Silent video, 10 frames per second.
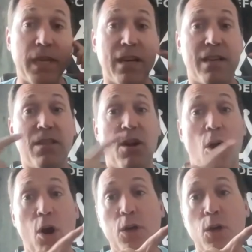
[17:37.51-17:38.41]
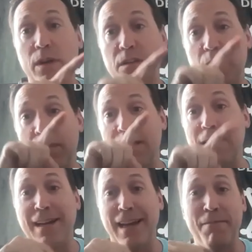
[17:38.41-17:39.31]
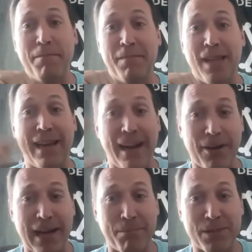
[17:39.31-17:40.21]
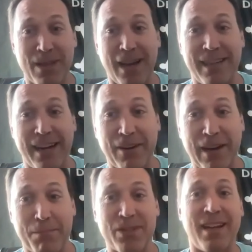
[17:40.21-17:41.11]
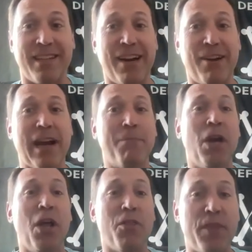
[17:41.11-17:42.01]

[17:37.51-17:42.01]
Because there are going to be, again, an air gap is not an air gap is not an air gap.